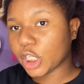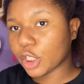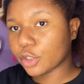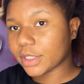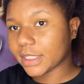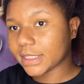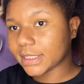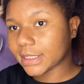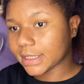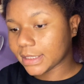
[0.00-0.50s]

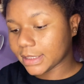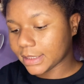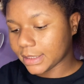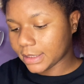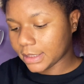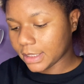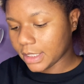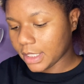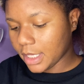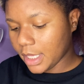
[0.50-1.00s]
this is,
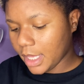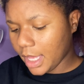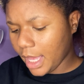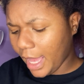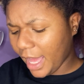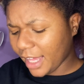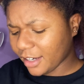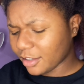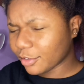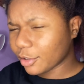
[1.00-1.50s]
I
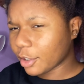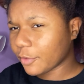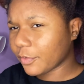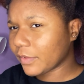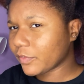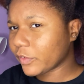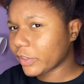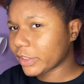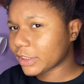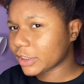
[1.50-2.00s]
don't know if I've
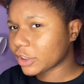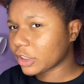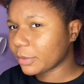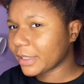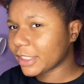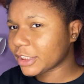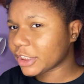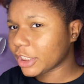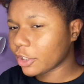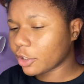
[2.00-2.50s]
used this on my
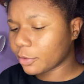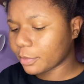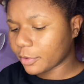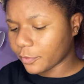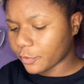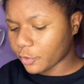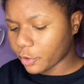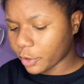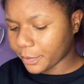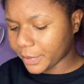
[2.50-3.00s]
channel
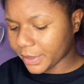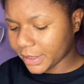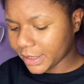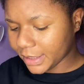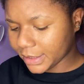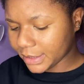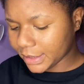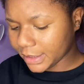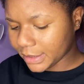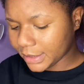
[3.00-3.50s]
before, but this
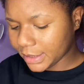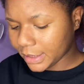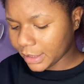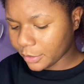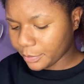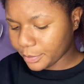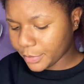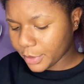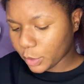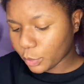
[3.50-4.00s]
is the
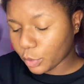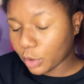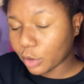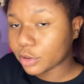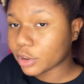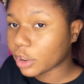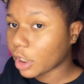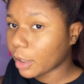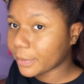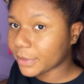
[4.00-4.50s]
Camille Rose
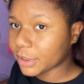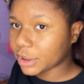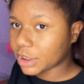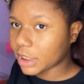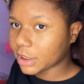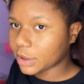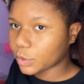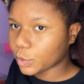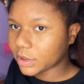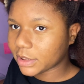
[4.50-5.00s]
Almond J
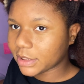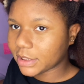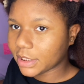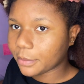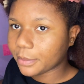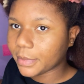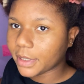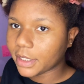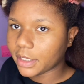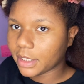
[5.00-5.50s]
twisting
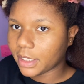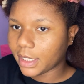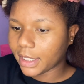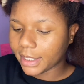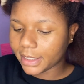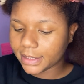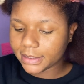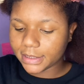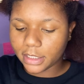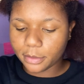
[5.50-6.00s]
butter. Like I
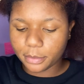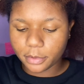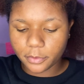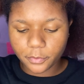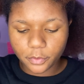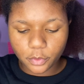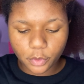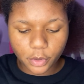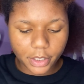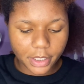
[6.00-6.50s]
said
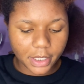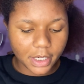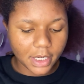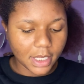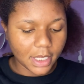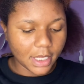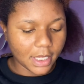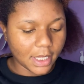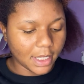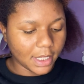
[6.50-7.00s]
before,
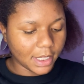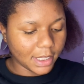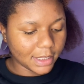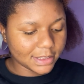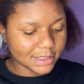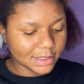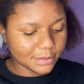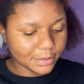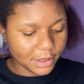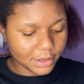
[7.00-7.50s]
it
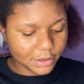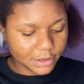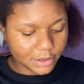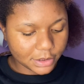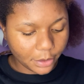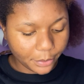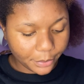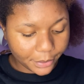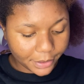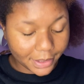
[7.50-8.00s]
smells
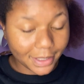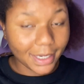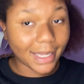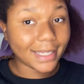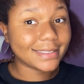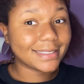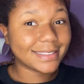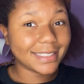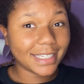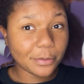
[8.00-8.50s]
so good. I
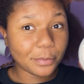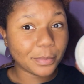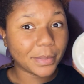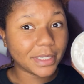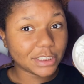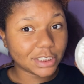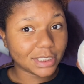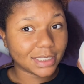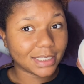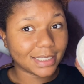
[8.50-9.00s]
did
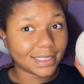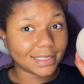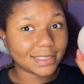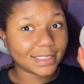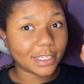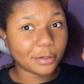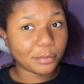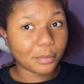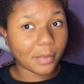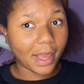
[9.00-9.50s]
mention this
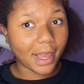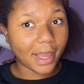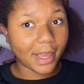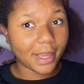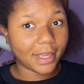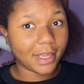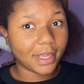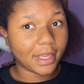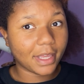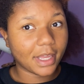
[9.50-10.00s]
in
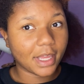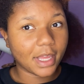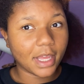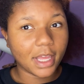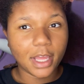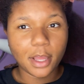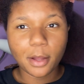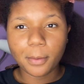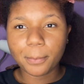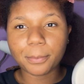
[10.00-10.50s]
my
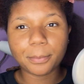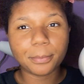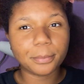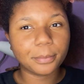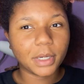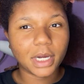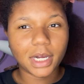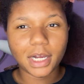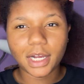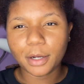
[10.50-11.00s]

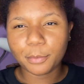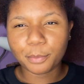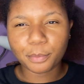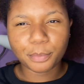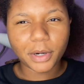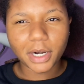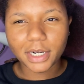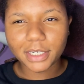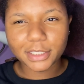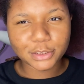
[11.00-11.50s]

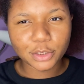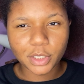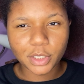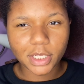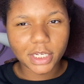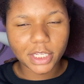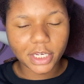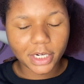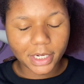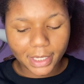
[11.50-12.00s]
products you
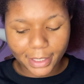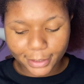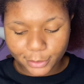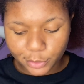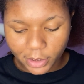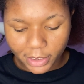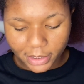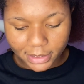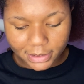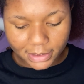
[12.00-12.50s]
in your natural
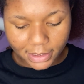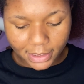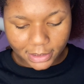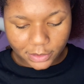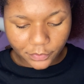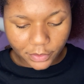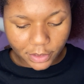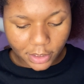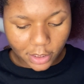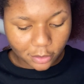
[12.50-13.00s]
hair stash
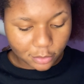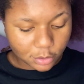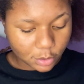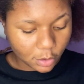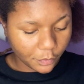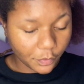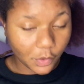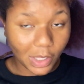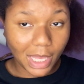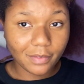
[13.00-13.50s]
video, so
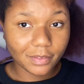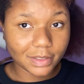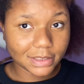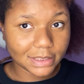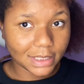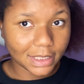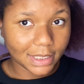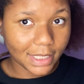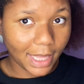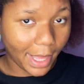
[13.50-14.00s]
if you haven't
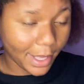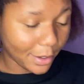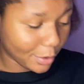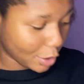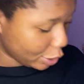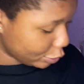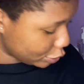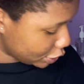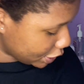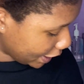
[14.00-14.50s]
seen that,
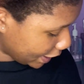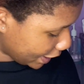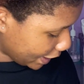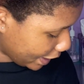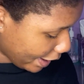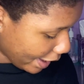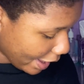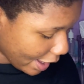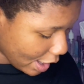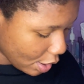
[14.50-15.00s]
go check it
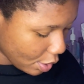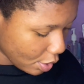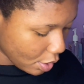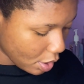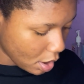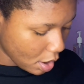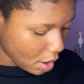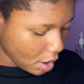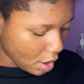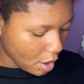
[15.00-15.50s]
out.
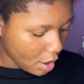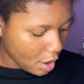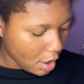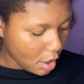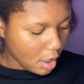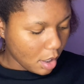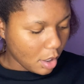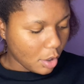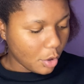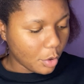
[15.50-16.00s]

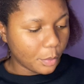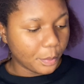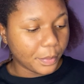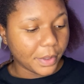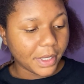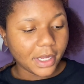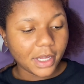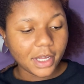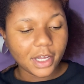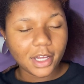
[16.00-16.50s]
But
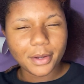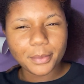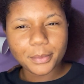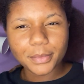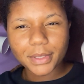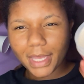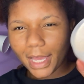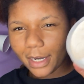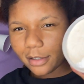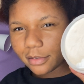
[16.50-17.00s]

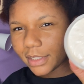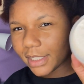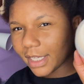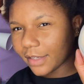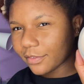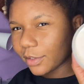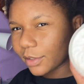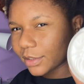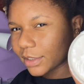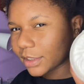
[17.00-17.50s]
yeah, I don't think I've
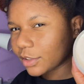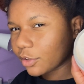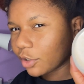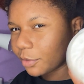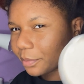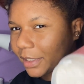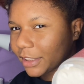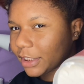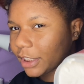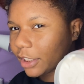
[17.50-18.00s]
used this on
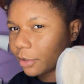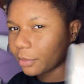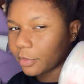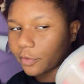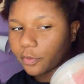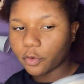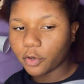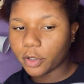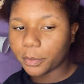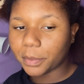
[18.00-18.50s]
my channel
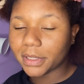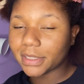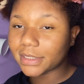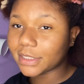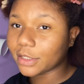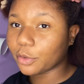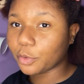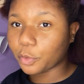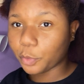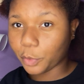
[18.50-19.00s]
before, but it's a
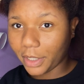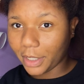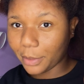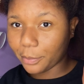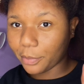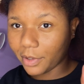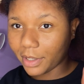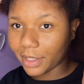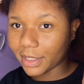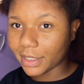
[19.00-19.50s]
great
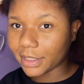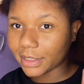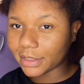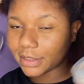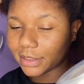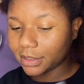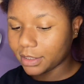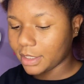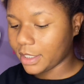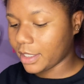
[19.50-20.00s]
product.
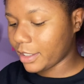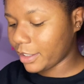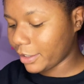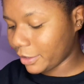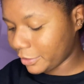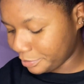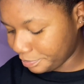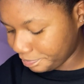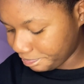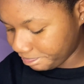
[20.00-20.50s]

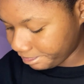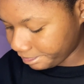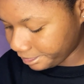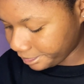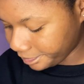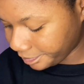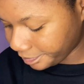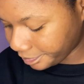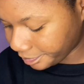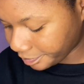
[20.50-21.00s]
But
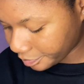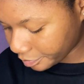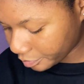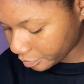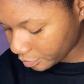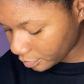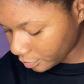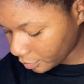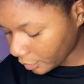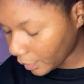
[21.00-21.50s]

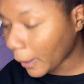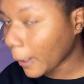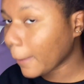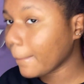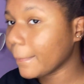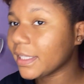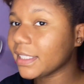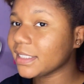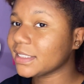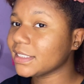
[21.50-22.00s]

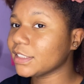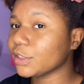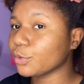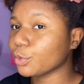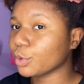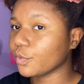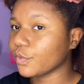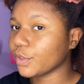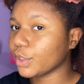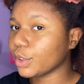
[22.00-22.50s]
this isn't a
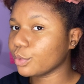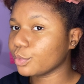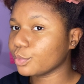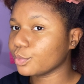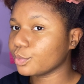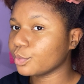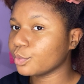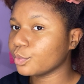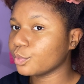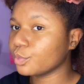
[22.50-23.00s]
review,
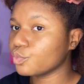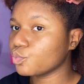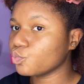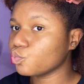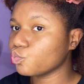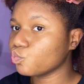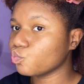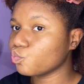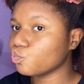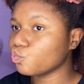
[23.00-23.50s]

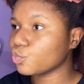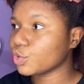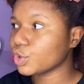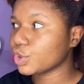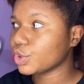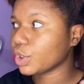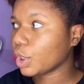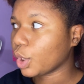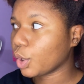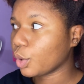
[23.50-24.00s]

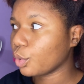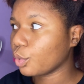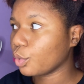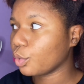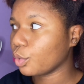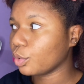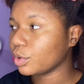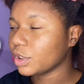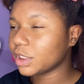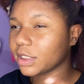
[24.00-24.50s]
so
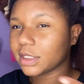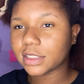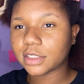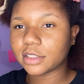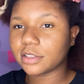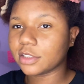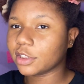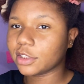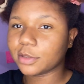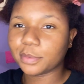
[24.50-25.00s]

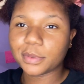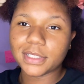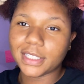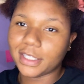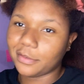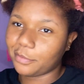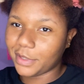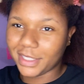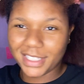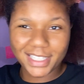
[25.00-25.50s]
just believe
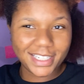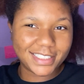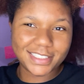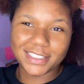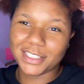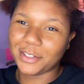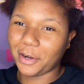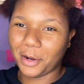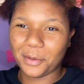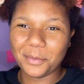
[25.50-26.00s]
me that it's a
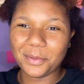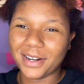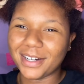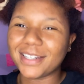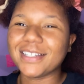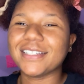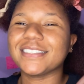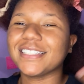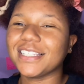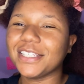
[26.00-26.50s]
great
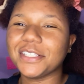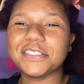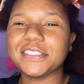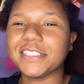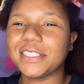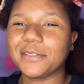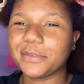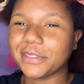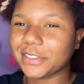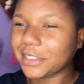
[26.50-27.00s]
product and you'll see the
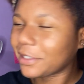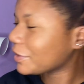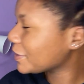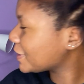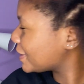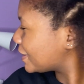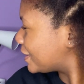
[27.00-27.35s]
results.